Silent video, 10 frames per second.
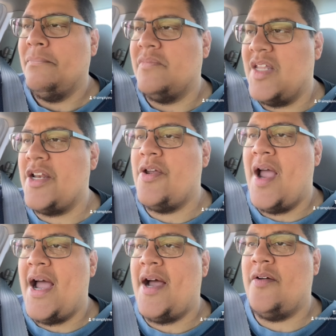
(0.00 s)
Then you
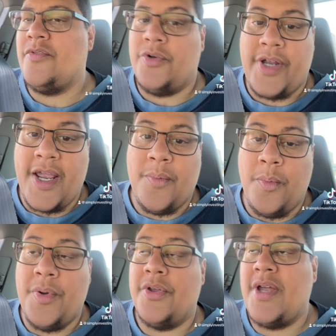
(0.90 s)
have your cable
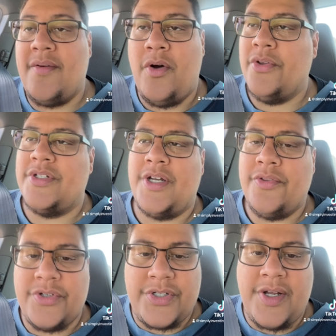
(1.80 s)
bill. You have all this
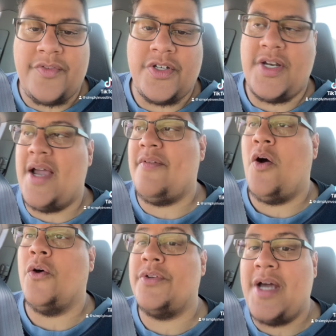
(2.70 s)
other stuff that you have
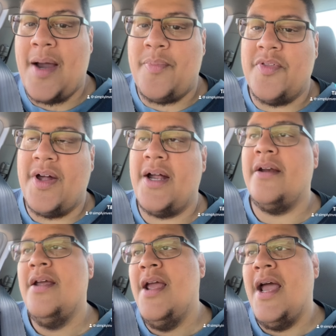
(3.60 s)
on top of that.
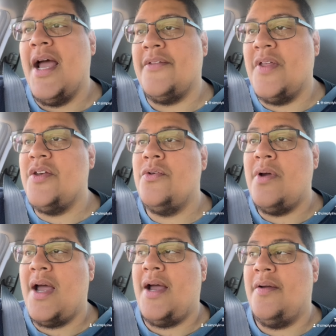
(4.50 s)
And then you
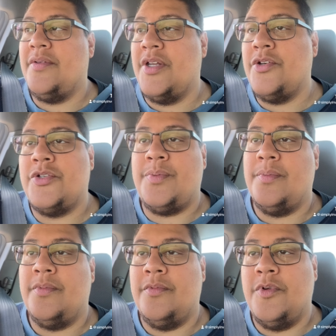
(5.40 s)

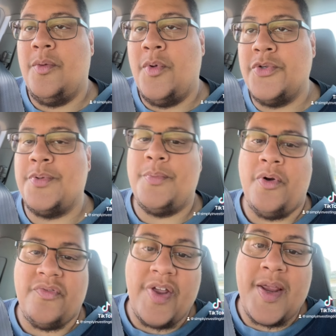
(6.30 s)
know, most people
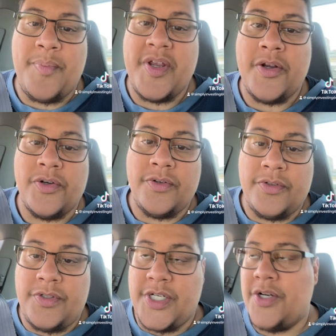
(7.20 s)
are vaping or
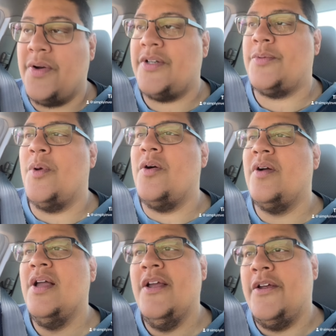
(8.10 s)
cigarette smoke.
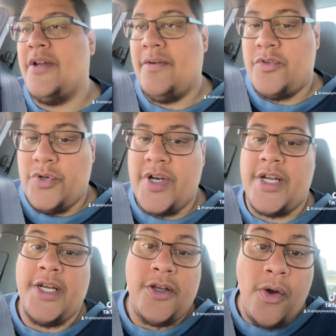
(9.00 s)
You have
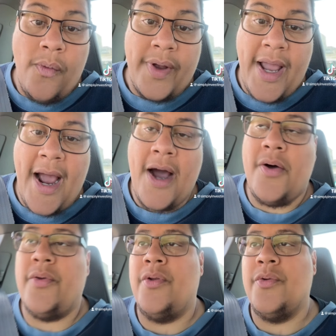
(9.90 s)
drinking, going
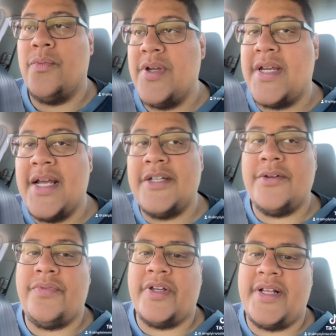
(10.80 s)
out on the weekend,
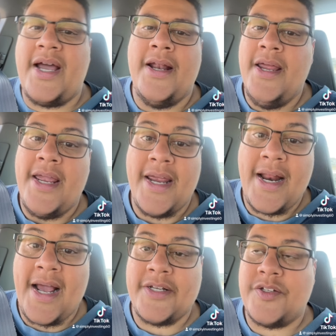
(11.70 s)
stuff like that. It
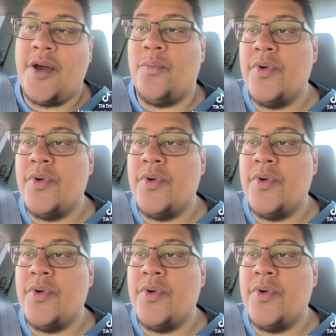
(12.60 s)
adds up.